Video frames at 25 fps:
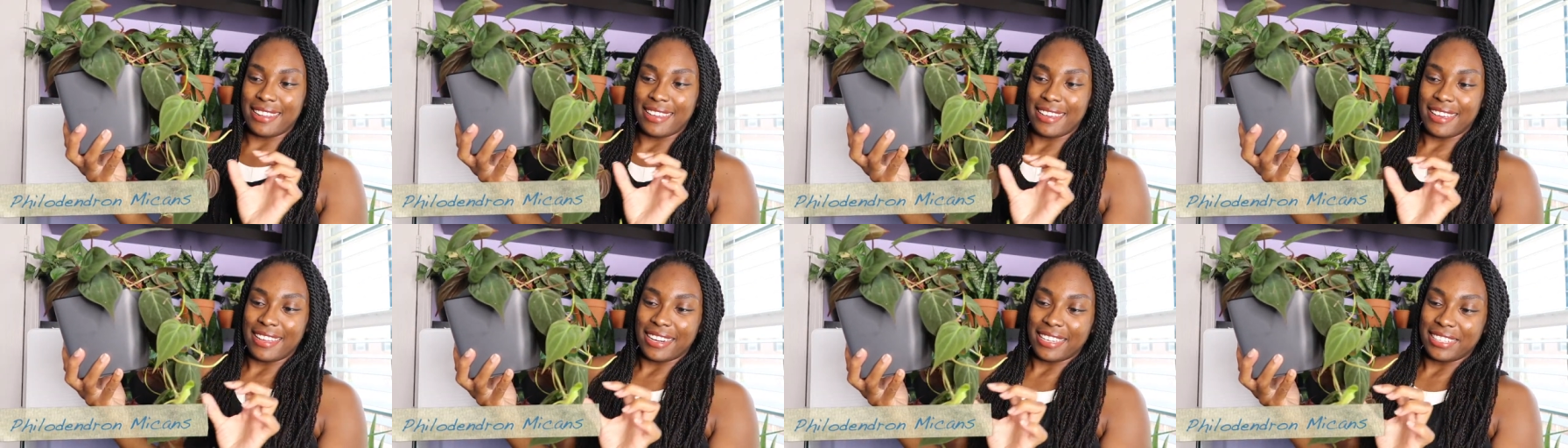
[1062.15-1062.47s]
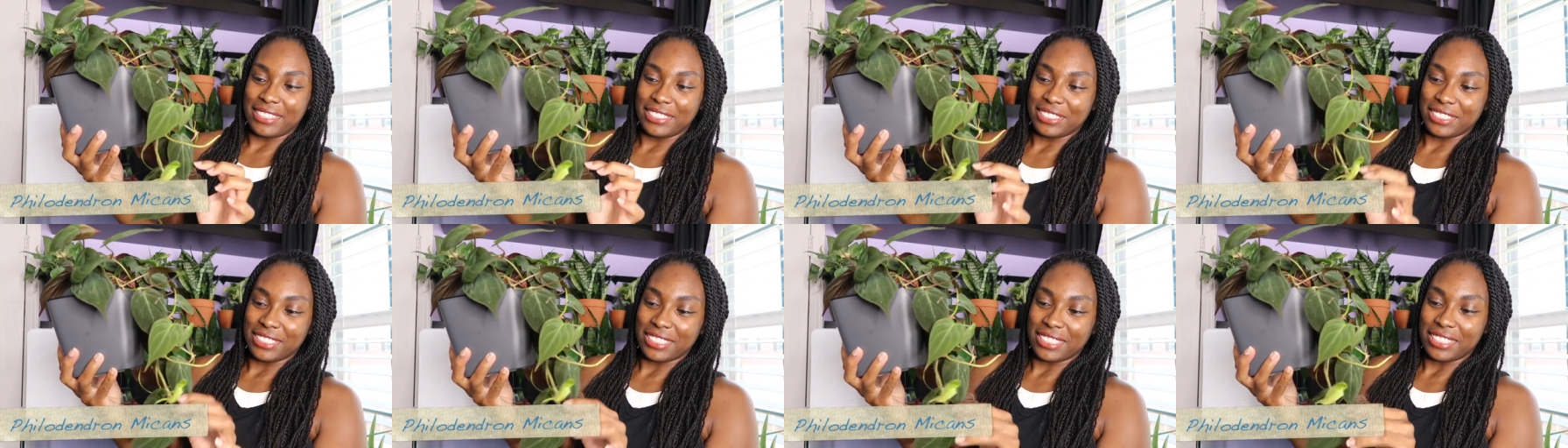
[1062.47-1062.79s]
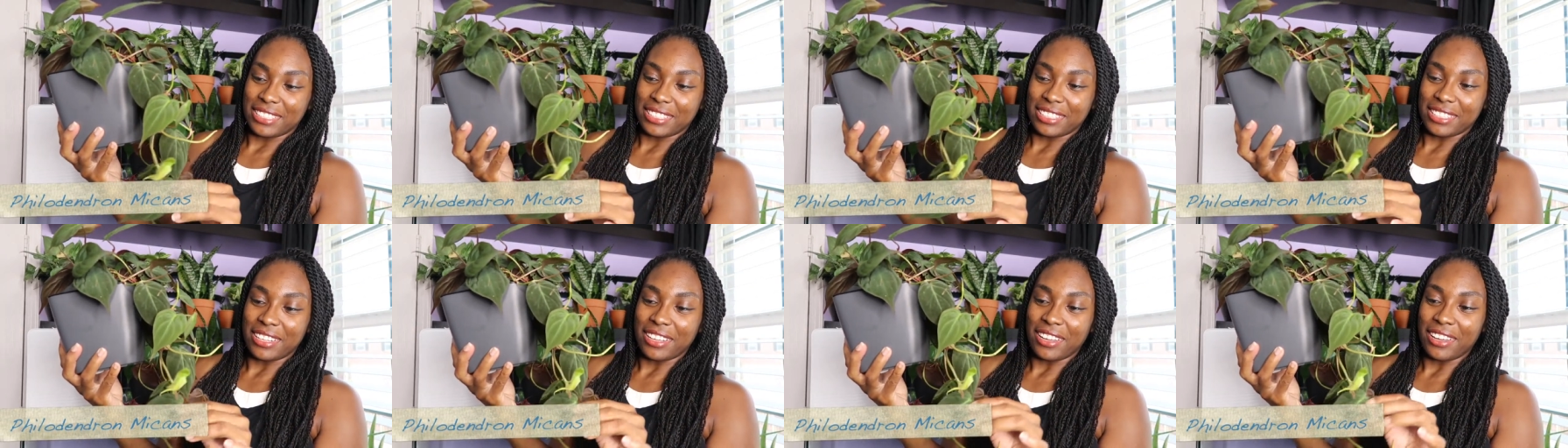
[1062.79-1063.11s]
and I just
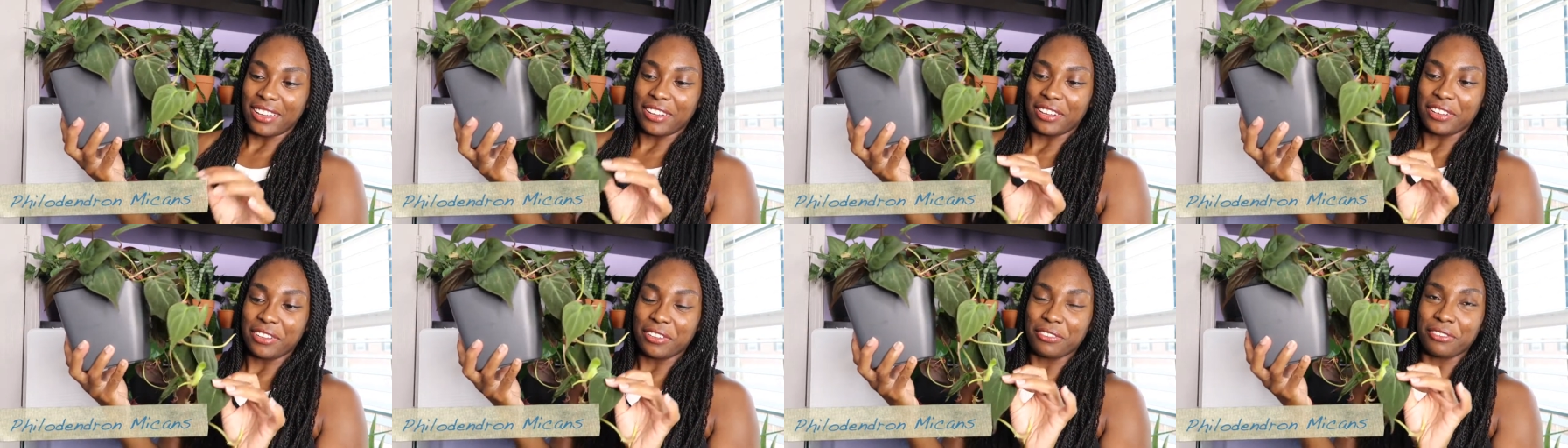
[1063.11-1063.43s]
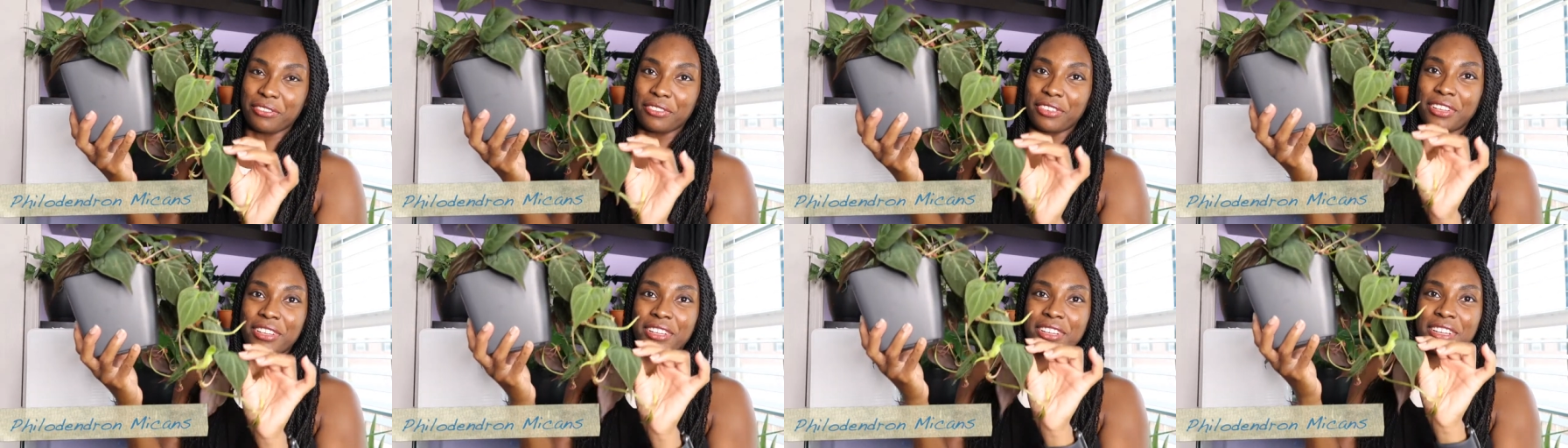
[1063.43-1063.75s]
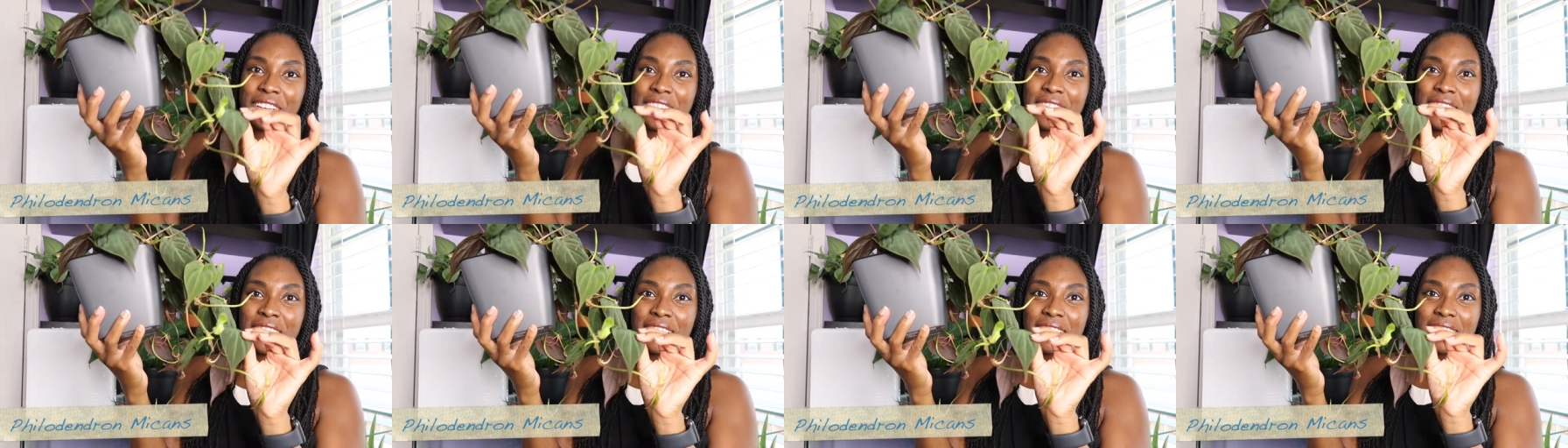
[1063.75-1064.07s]
love
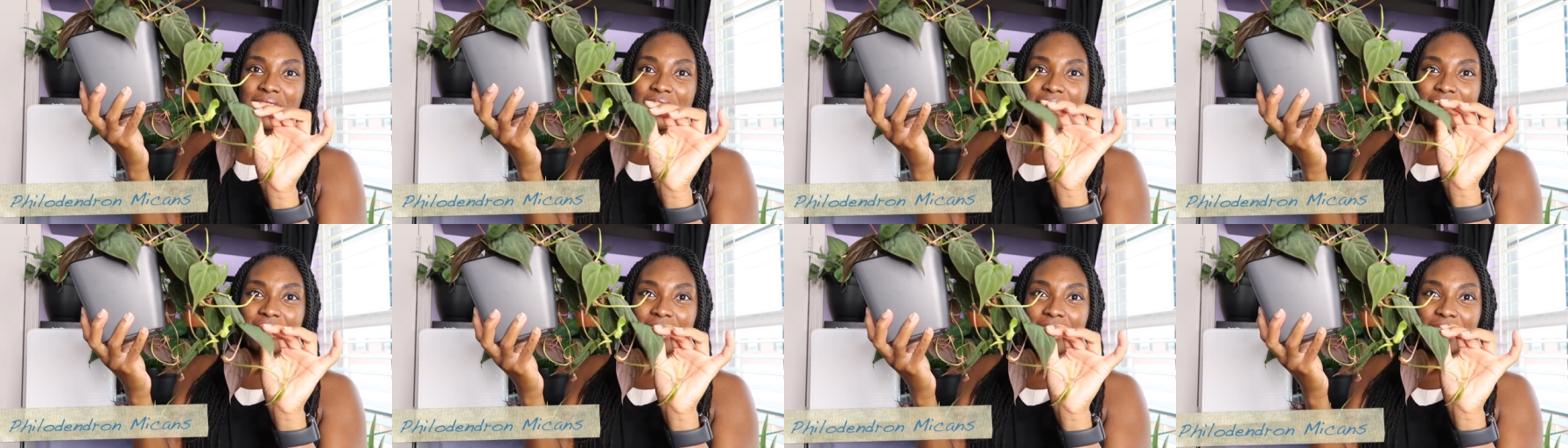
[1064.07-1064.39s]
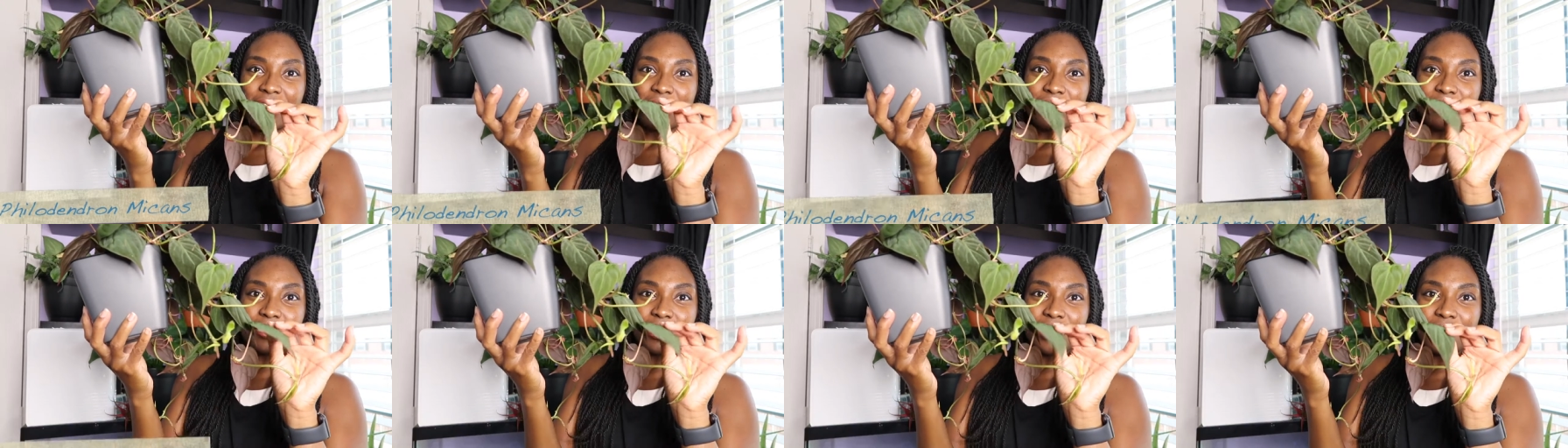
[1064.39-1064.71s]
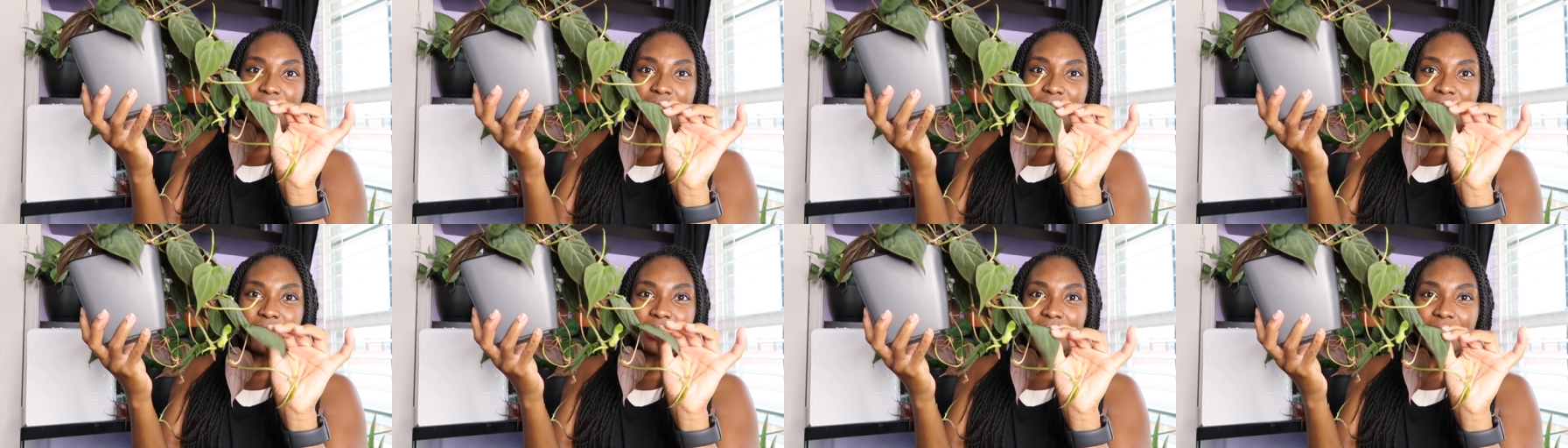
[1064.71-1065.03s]

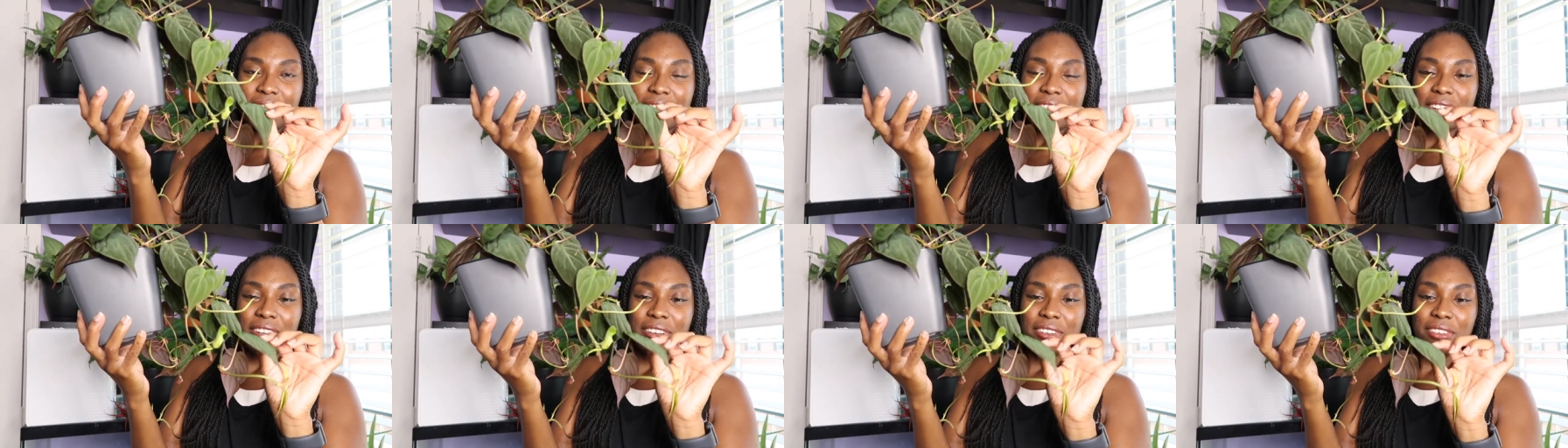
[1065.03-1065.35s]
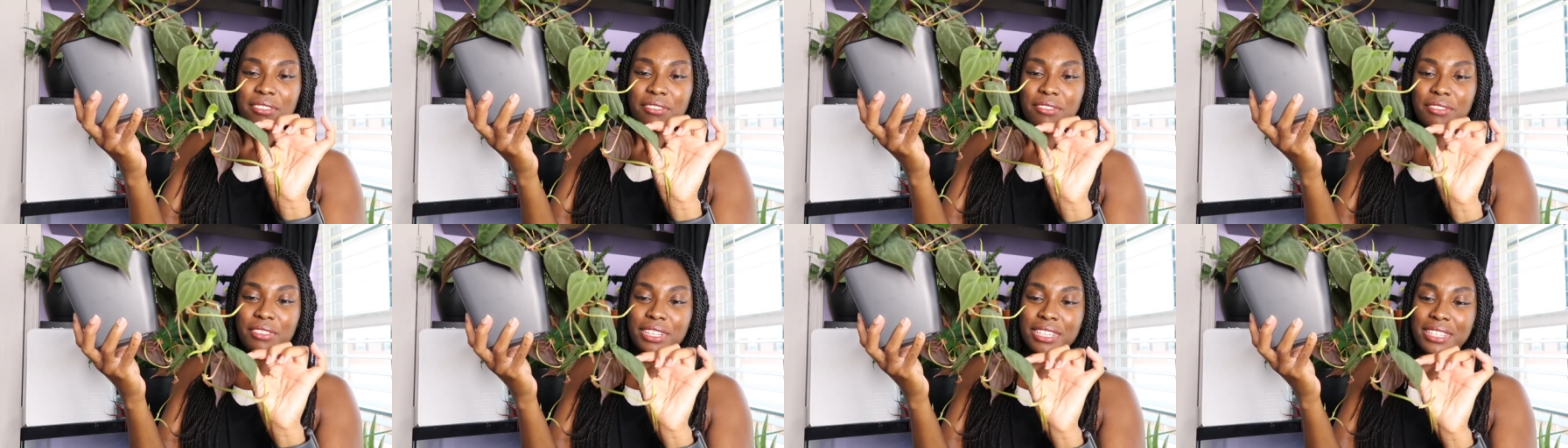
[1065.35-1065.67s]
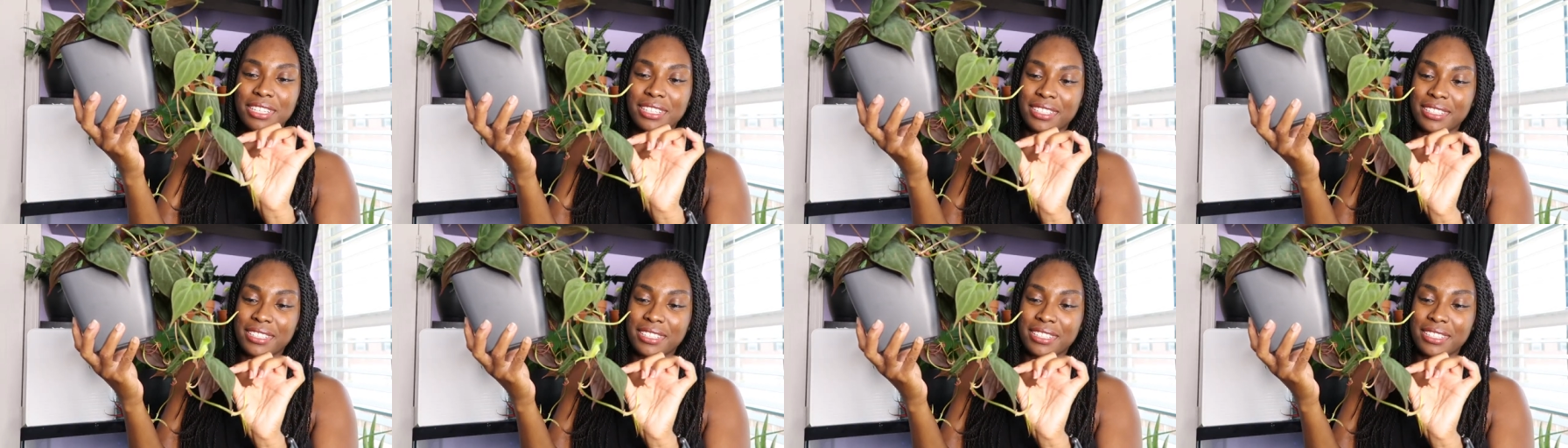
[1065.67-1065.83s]
the